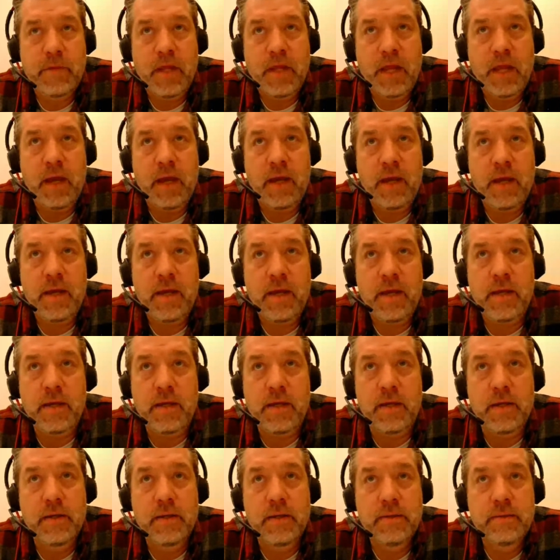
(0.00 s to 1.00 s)
a
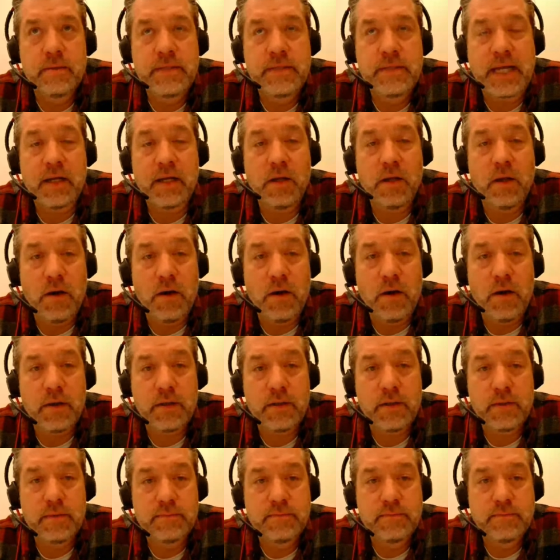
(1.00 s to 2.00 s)
data
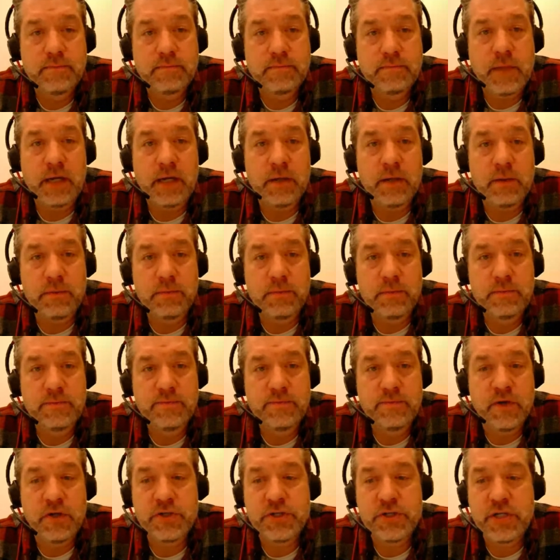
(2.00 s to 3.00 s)
logger, my own
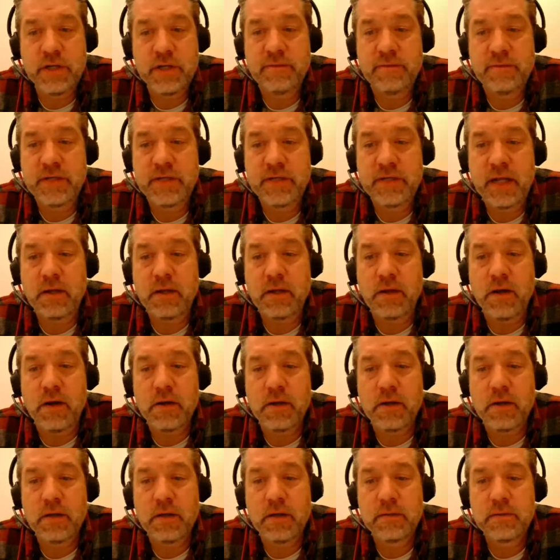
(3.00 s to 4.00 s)
version of a data
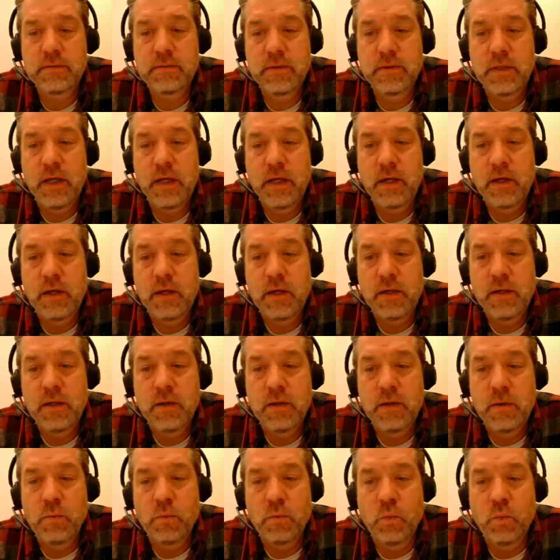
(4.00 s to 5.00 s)
logger,
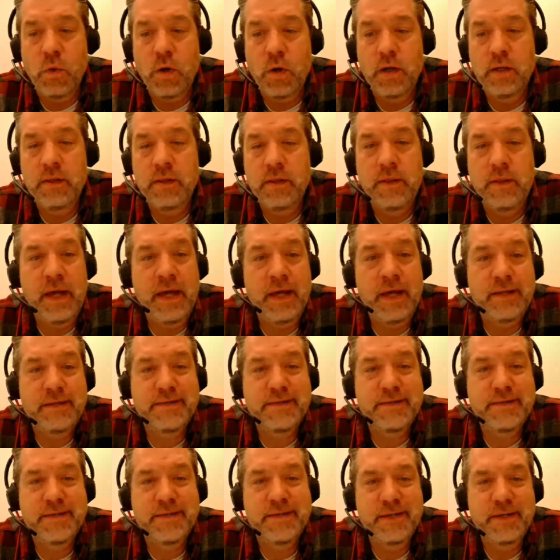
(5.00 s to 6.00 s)
one
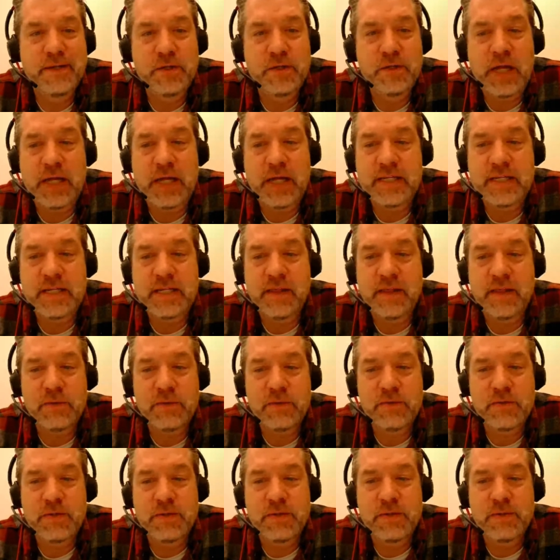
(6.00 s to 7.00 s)
that's your
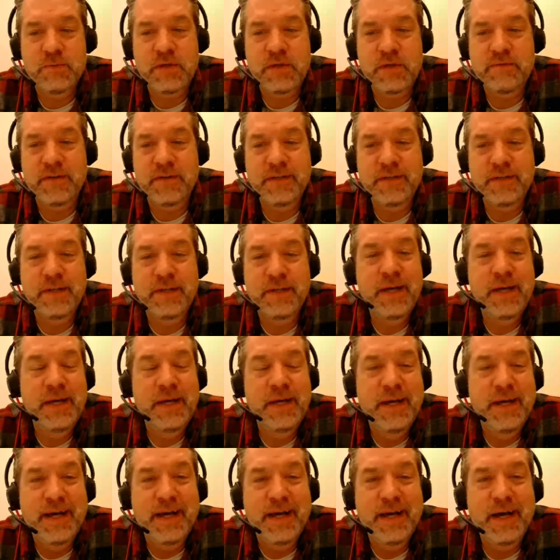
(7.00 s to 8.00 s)
19,000 refund,
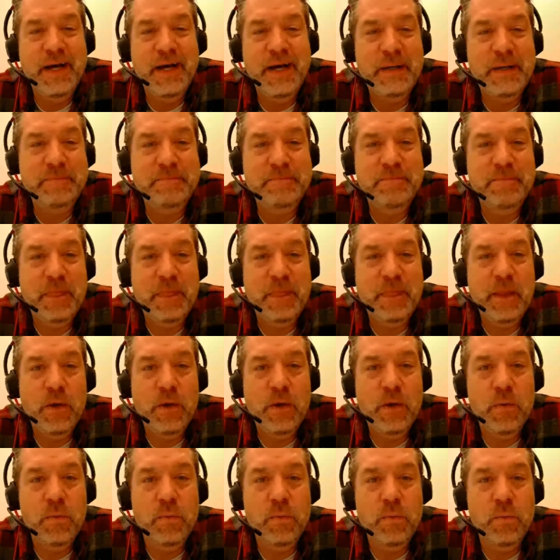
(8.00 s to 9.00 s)
um,
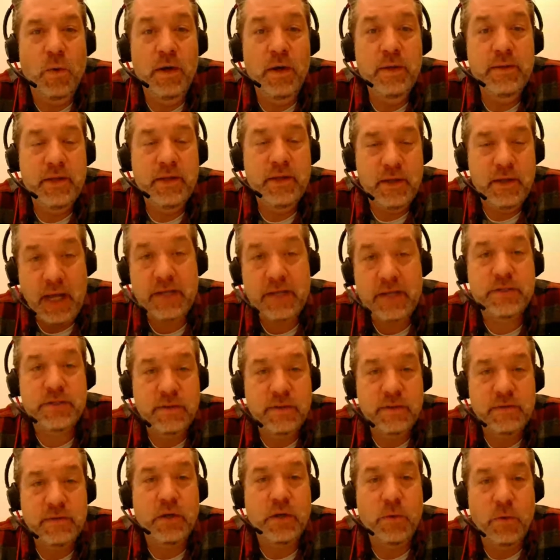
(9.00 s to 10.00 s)
one that actually
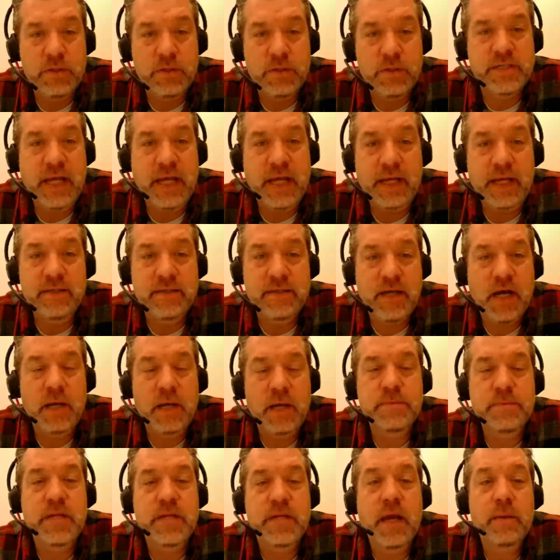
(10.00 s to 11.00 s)
records date and
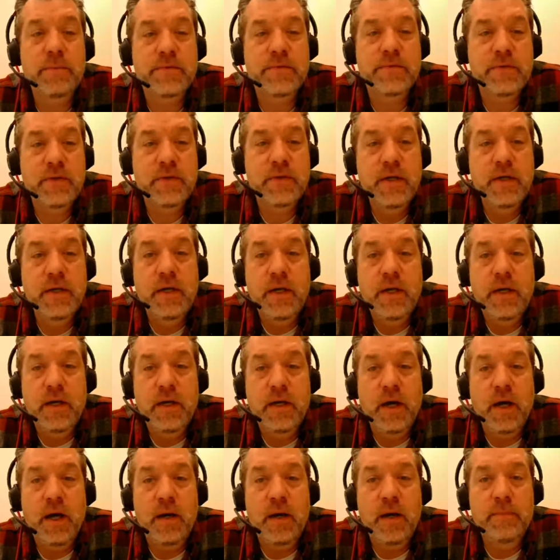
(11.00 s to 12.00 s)
timestamps,
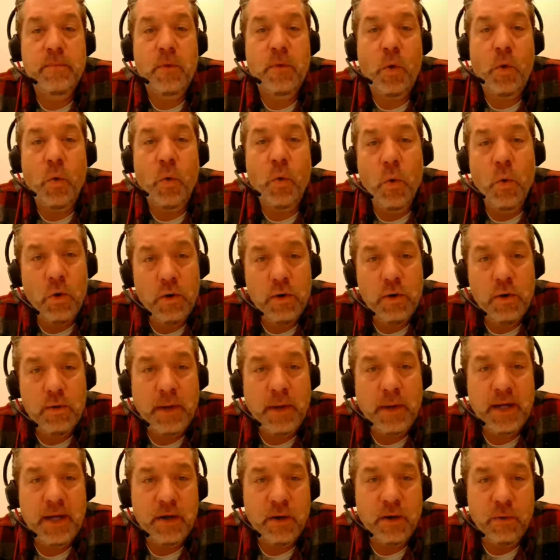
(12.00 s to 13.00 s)
or
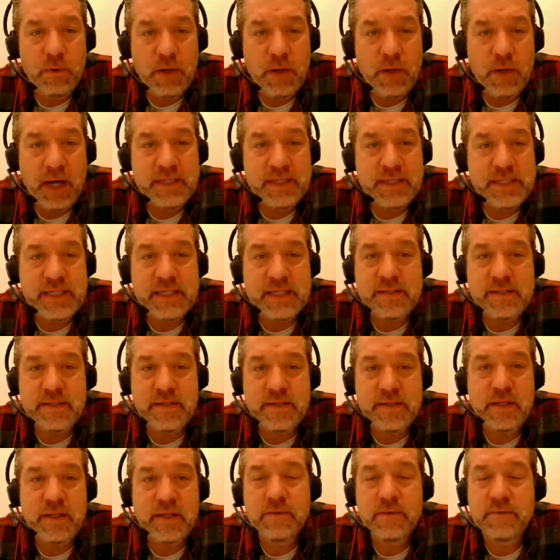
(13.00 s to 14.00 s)
my own
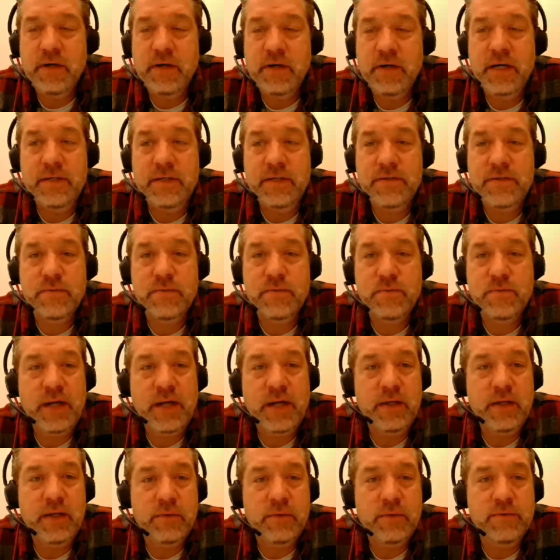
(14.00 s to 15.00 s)
ITC device,
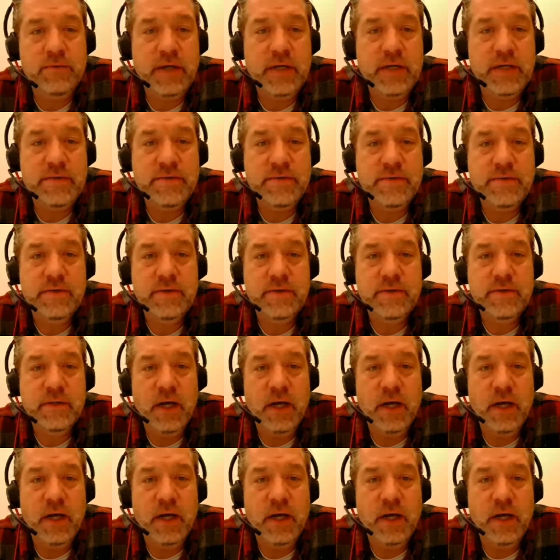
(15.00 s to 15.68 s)
radio device.